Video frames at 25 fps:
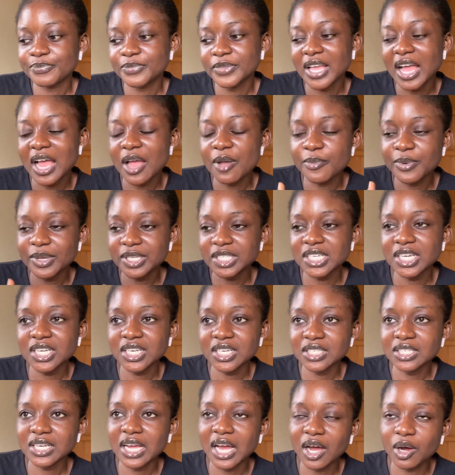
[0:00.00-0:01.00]
I waited
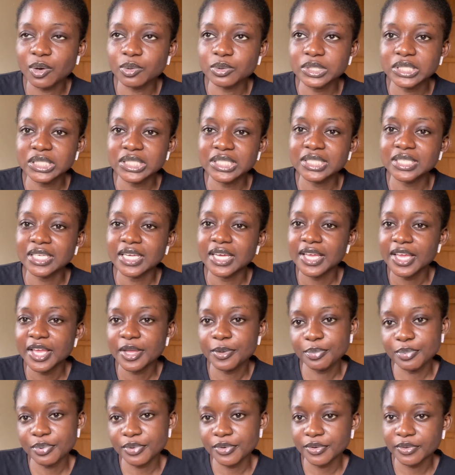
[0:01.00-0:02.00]
out
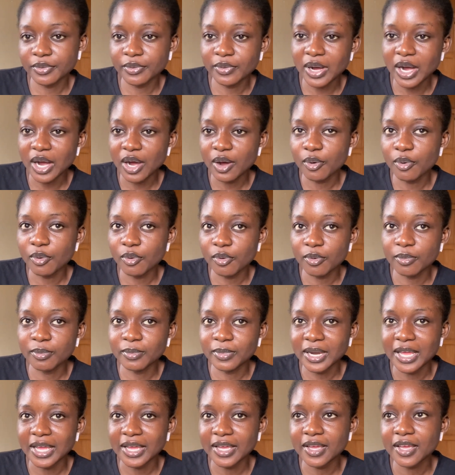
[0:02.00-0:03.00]
April at home,
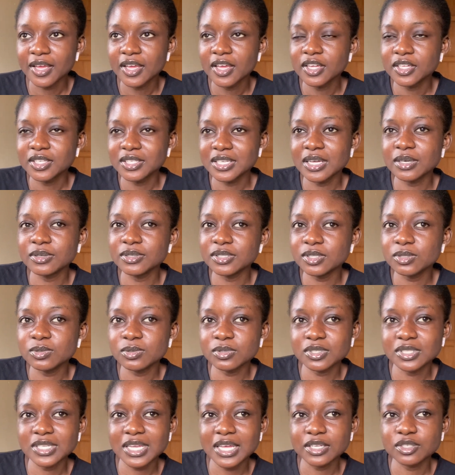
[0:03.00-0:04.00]
this
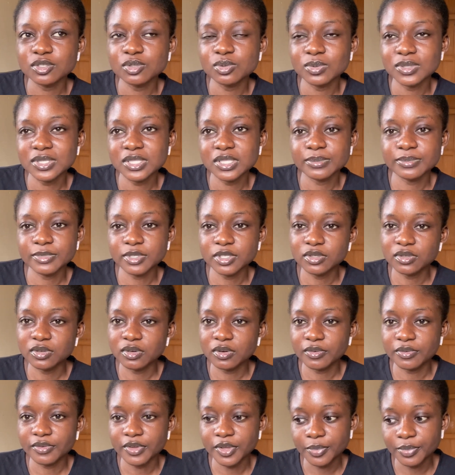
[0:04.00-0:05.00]
was like towards the middle
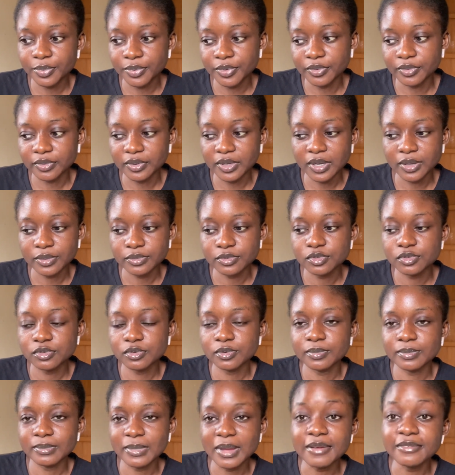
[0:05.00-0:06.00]
of April now. So
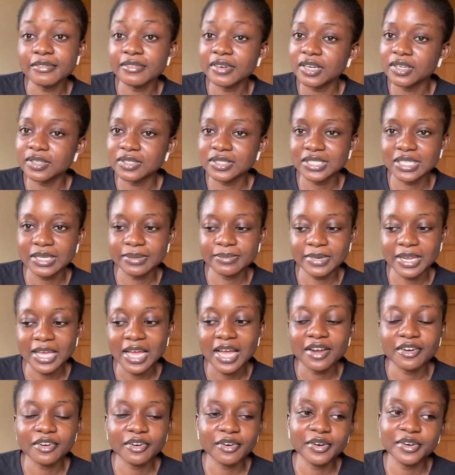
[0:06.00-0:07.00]
my fellows, they
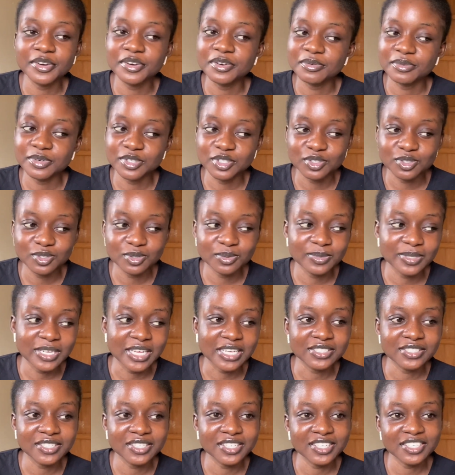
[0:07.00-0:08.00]
had already resumed, they had
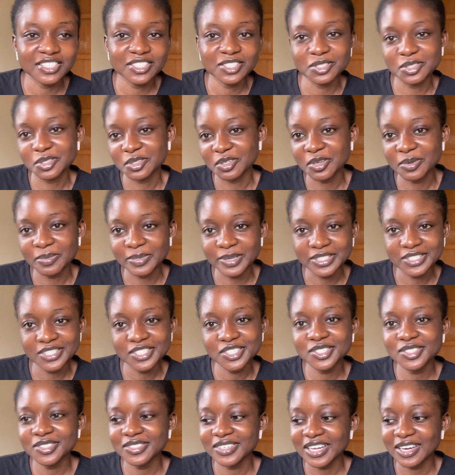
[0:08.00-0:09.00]
started their
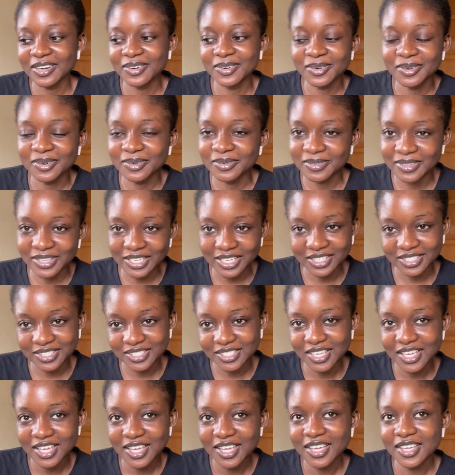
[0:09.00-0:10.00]
documentation and all of that.
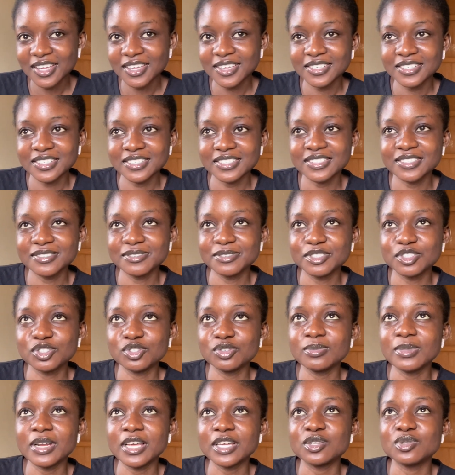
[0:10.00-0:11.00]
They still
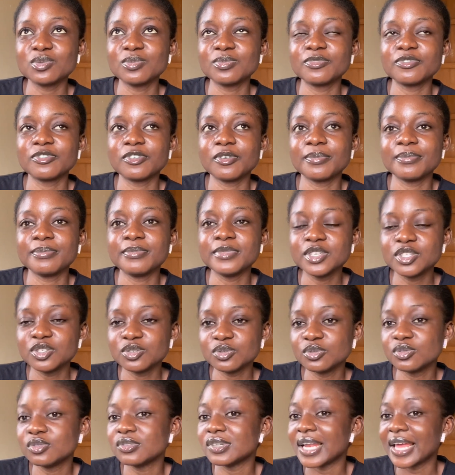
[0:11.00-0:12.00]
resumed like from
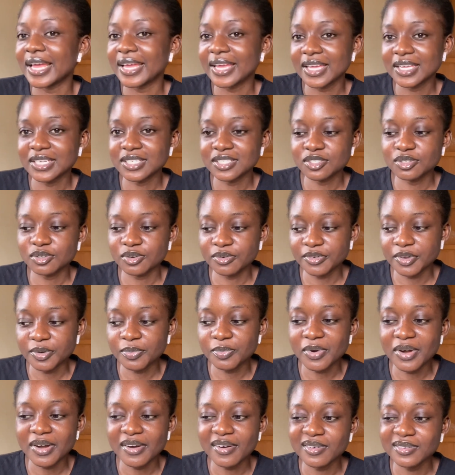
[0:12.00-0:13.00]
middle to like ending of
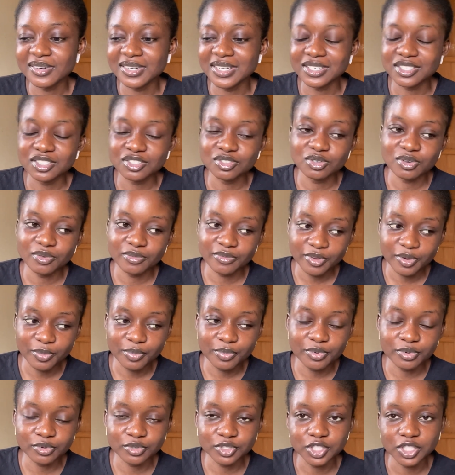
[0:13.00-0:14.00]
April, around ending of
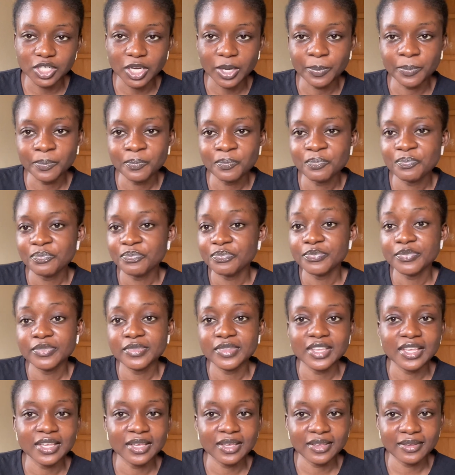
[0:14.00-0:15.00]
April,
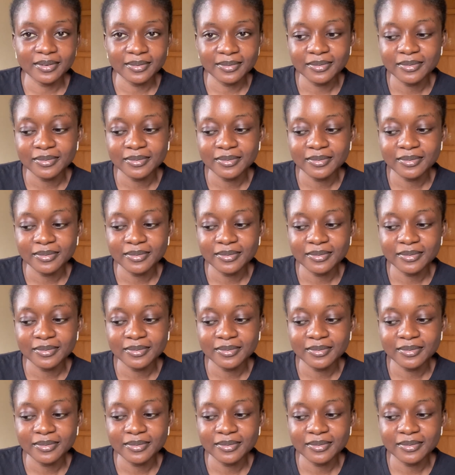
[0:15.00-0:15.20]
they